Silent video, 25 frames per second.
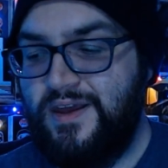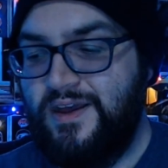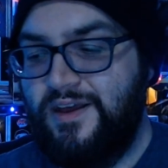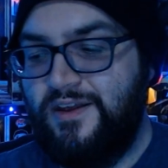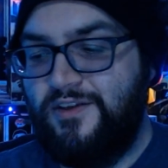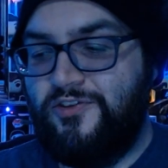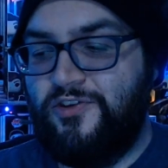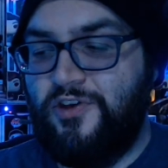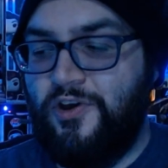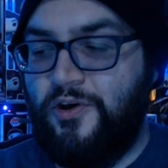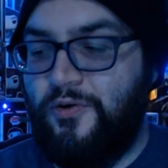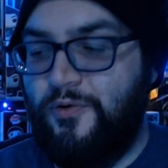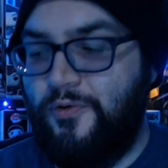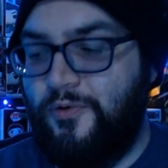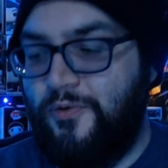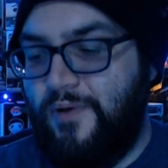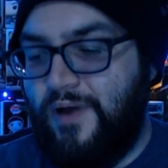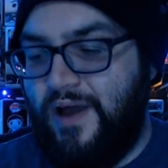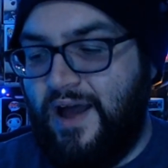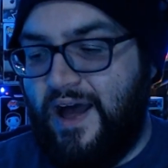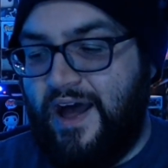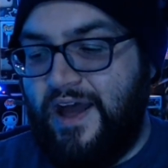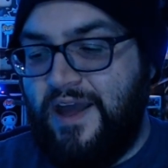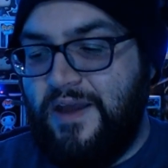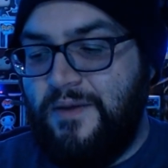So
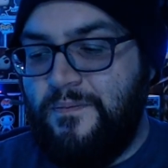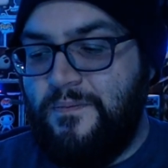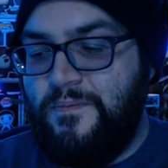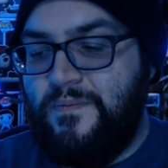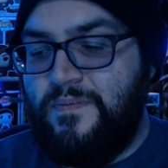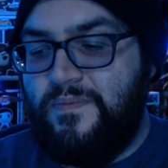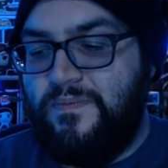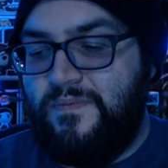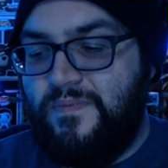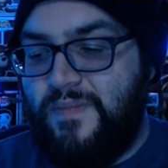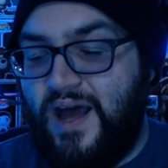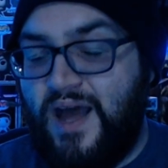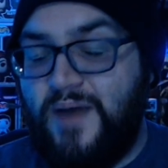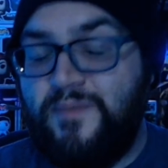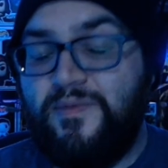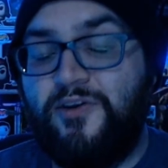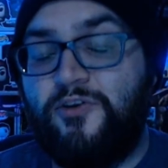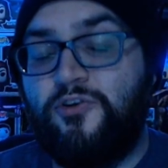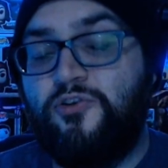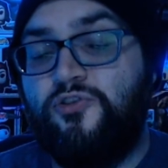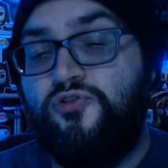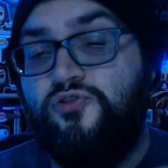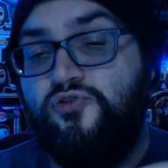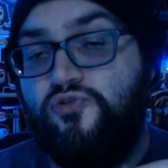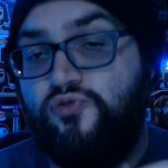I'm I'm
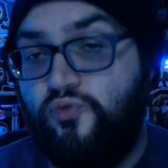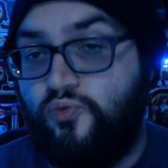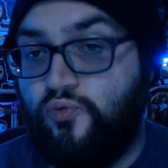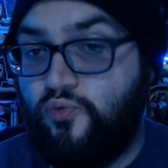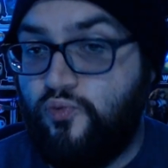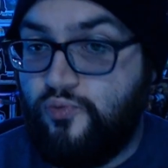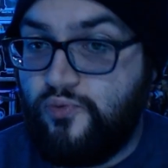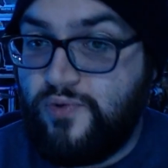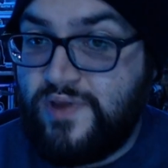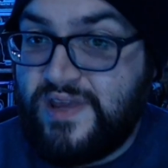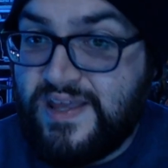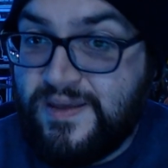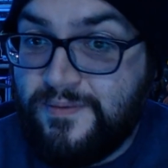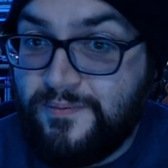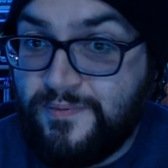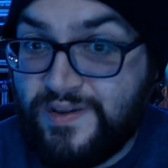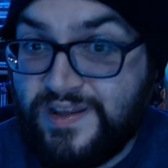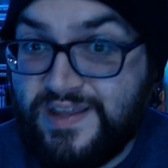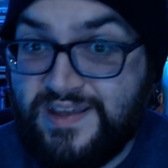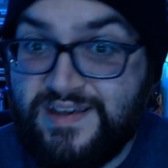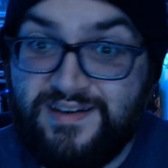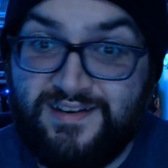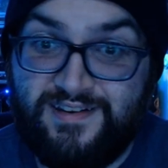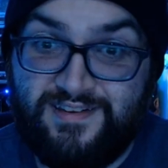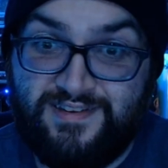
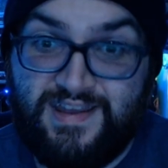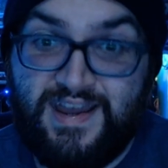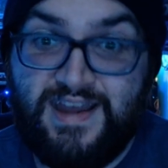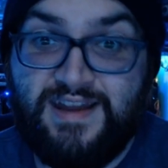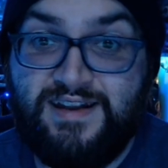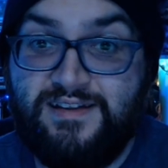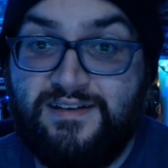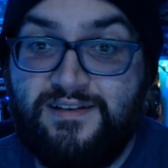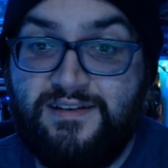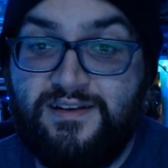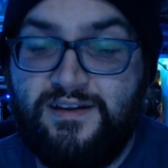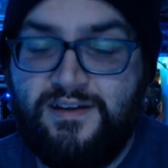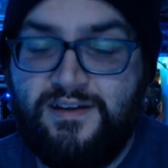extremely excited